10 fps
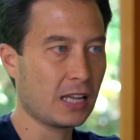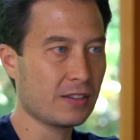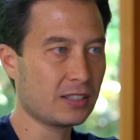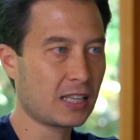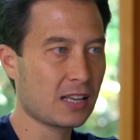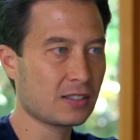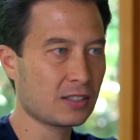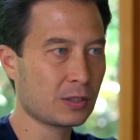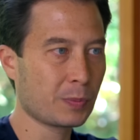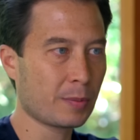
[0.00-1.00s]
In this case,
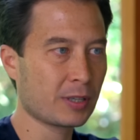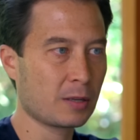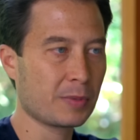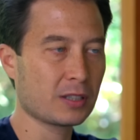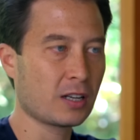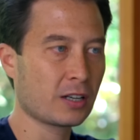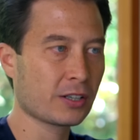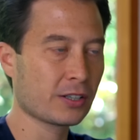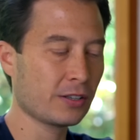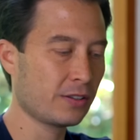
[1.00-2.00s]
this is probably gonna be
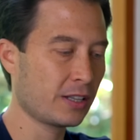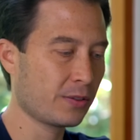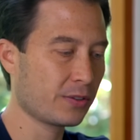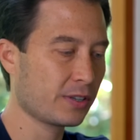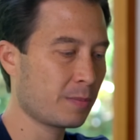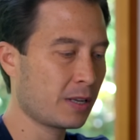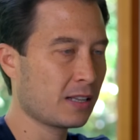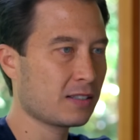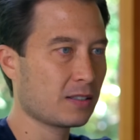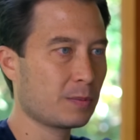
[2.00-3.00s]
longer than 30 minutes.